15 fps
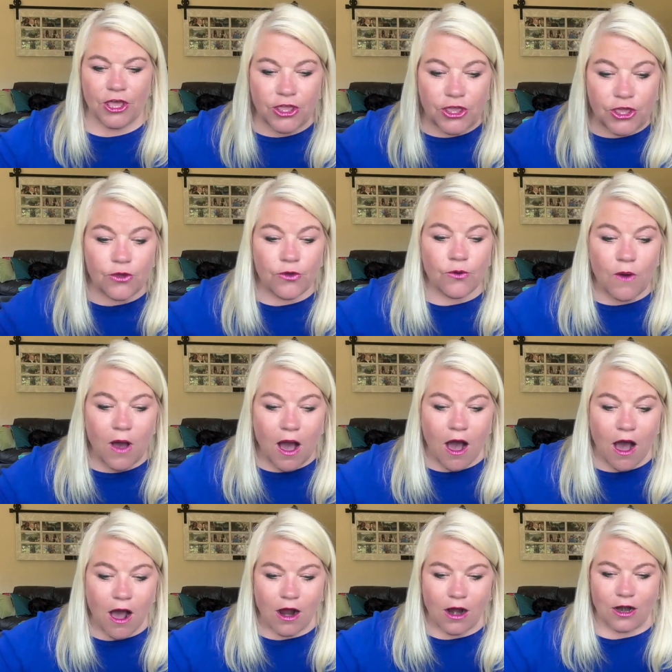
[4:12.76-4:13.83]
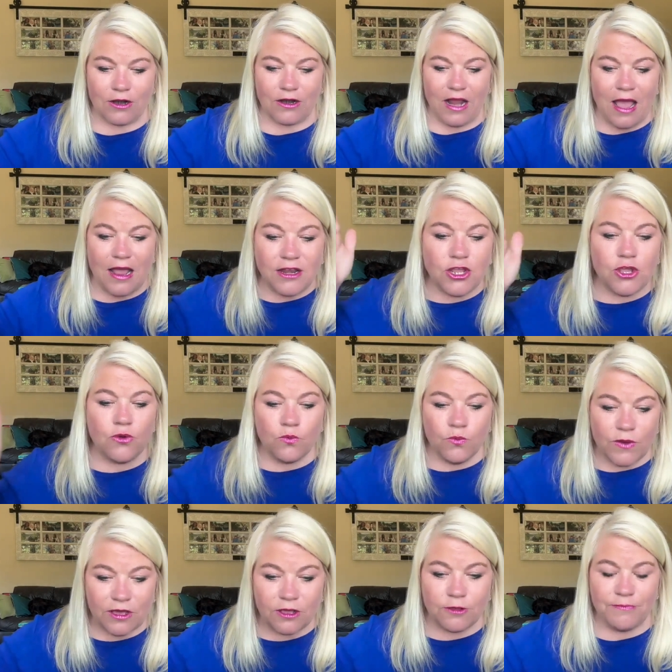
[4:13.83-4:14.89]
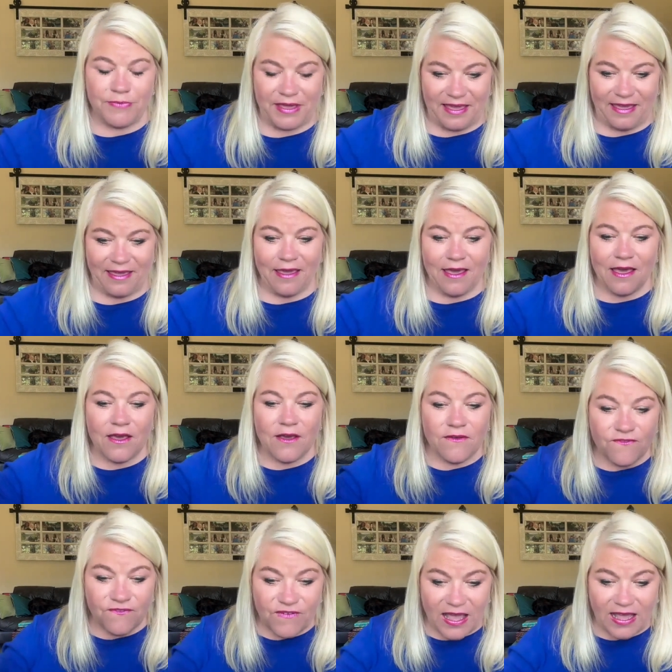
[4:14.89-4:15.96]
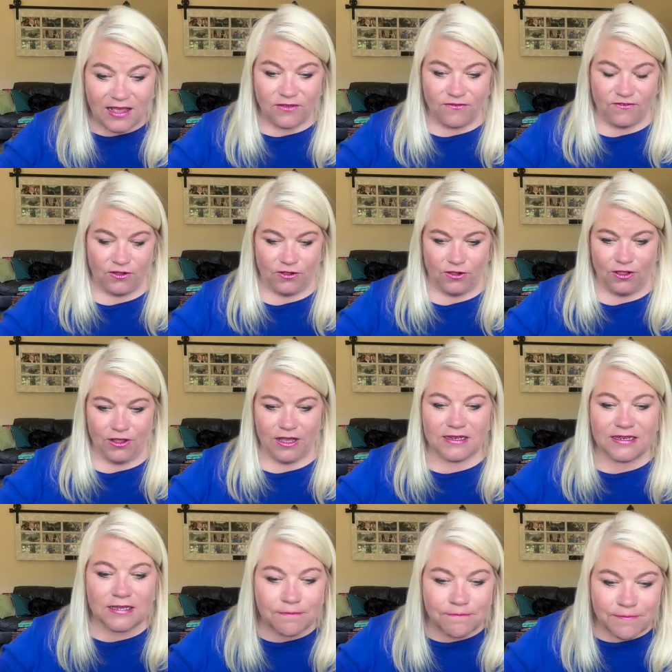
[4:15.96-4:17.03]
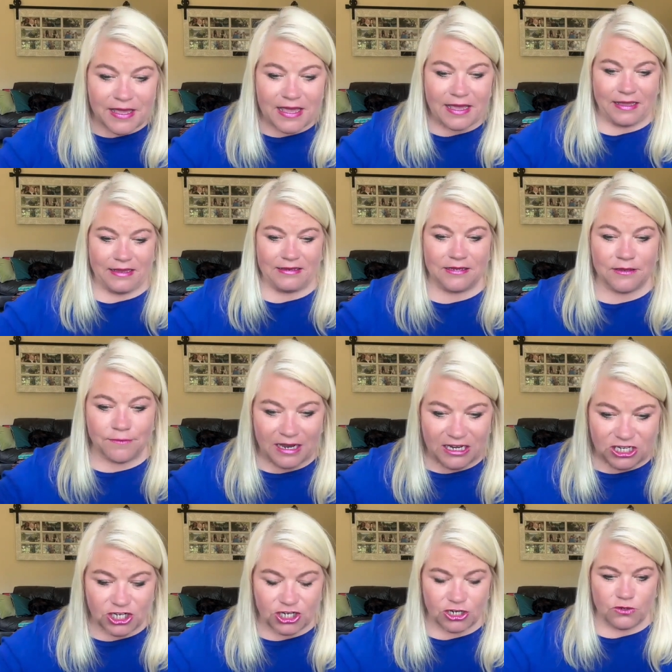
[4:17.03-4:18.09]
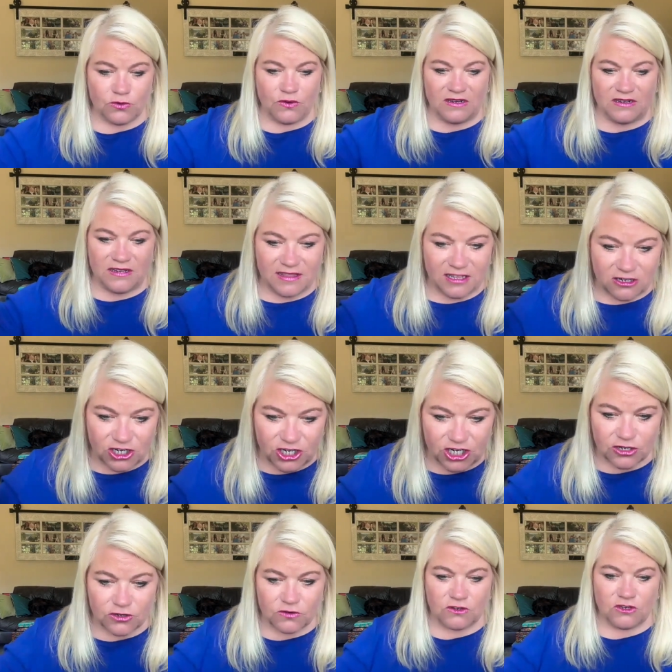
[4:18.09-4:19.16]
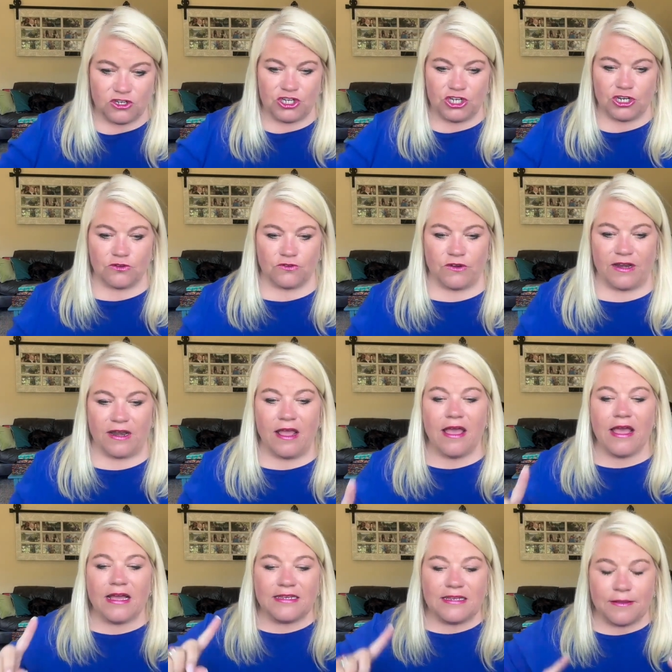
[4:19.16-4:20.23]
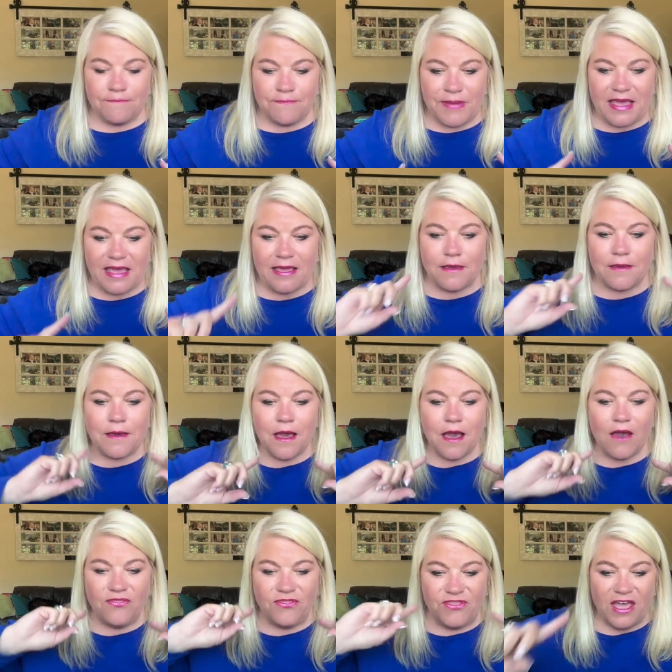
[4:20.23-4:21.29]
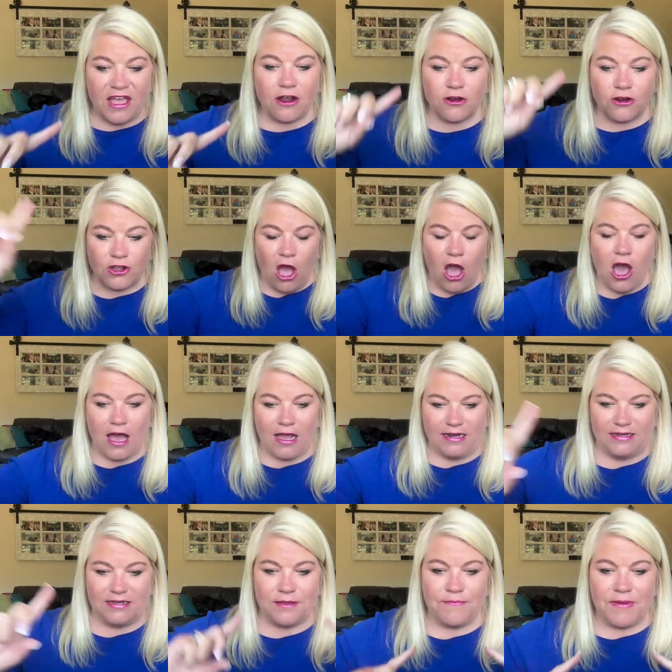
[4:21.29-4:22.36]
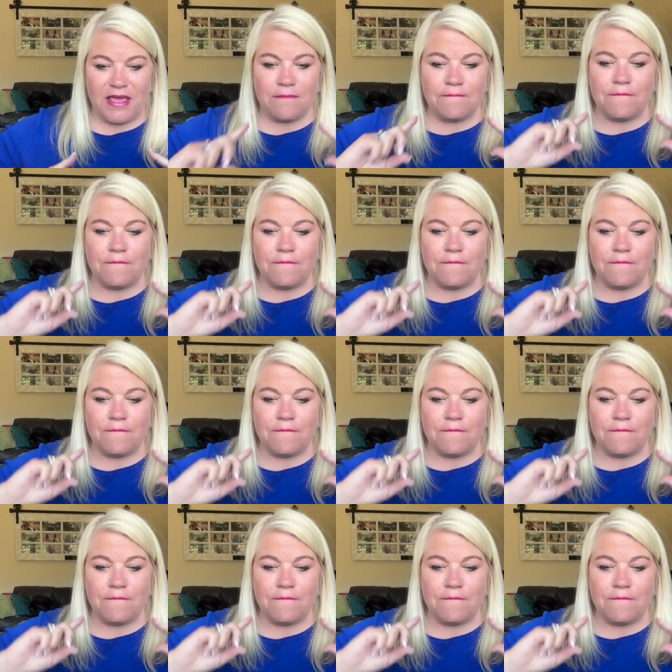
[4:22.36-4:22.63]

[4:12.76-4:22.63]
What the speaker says: You are and you will be faithful to me, to my children, to their children's children, to be their God, to be